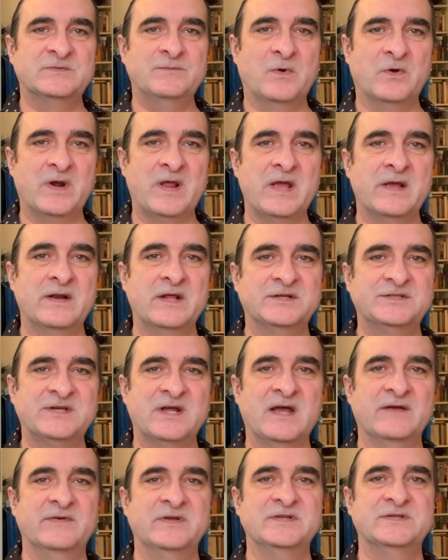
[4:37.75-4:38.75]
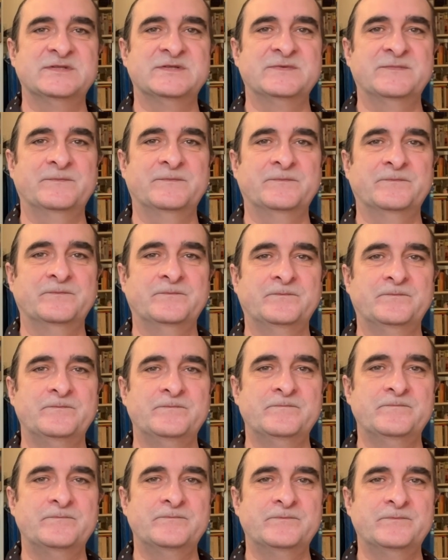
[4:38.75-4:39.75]
Moreira Chaves,
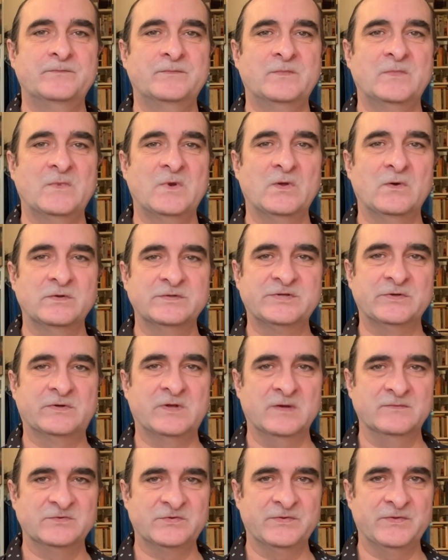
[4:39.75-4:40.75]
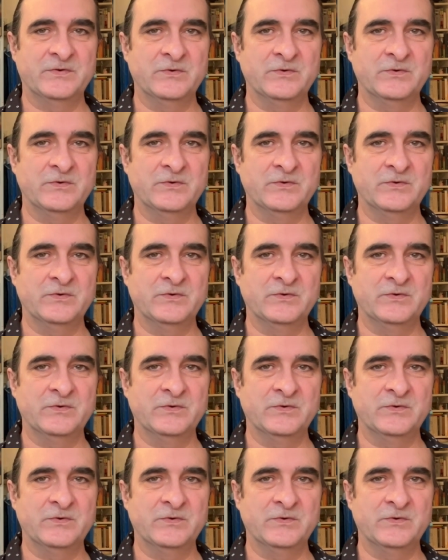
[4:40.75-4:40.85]
also comes from the